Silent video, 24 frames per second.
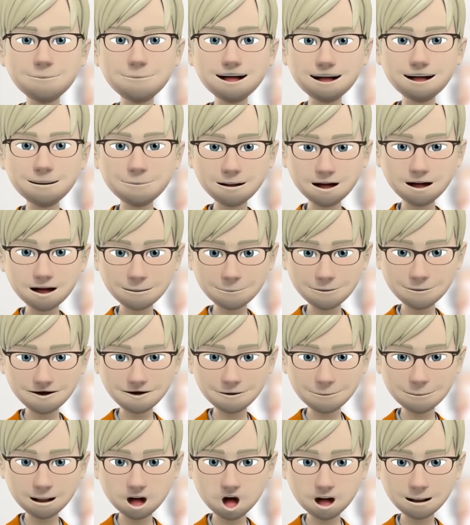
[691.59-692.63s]
In the
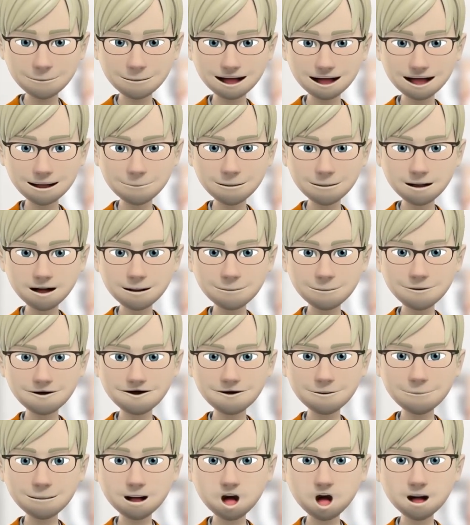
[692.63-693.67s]
event of an overload, it
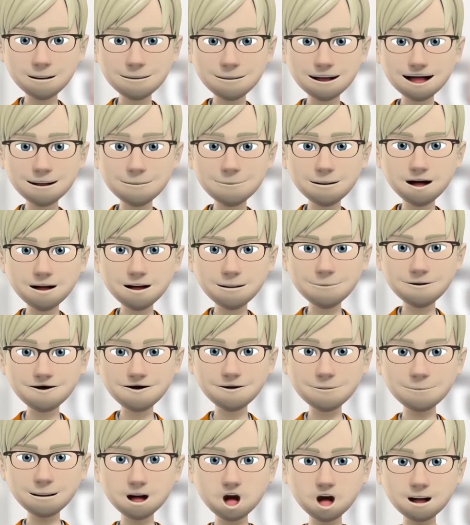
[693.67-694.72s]
cuts the
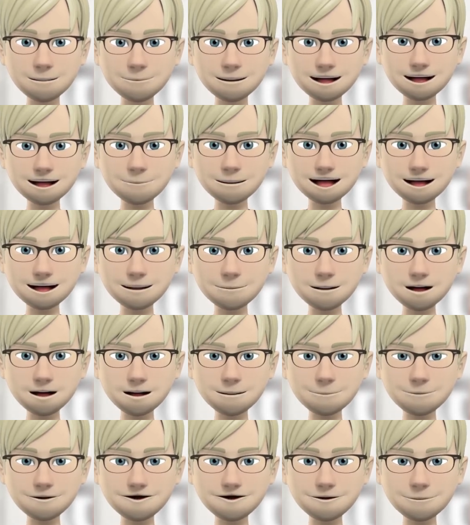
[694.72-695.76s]
voltage to protect the
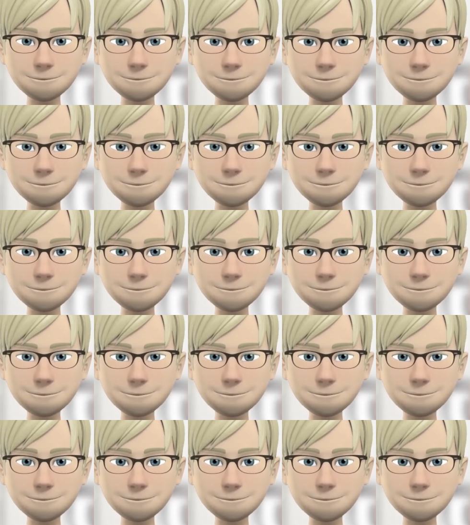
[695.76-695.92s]
equipment.